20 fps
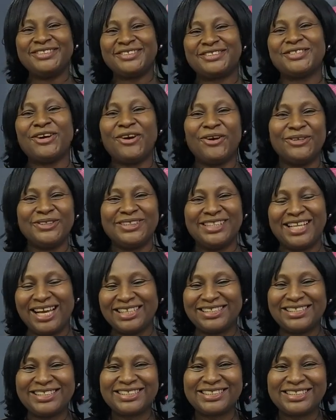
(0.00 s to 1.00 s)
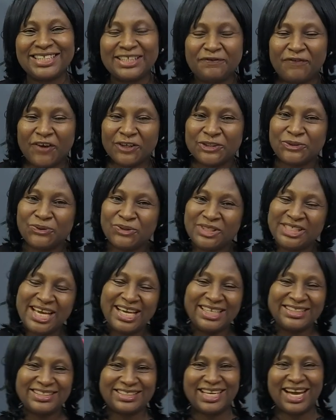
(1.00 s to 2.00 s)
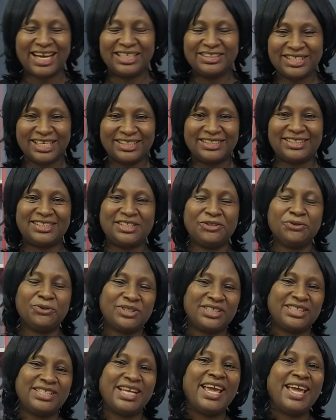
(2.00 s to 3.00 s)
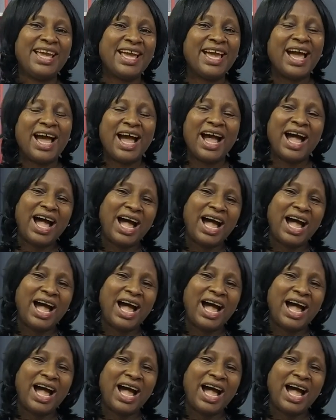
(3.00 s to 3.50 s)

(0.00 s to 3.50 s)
So that is it for today's Gadget Tuesday.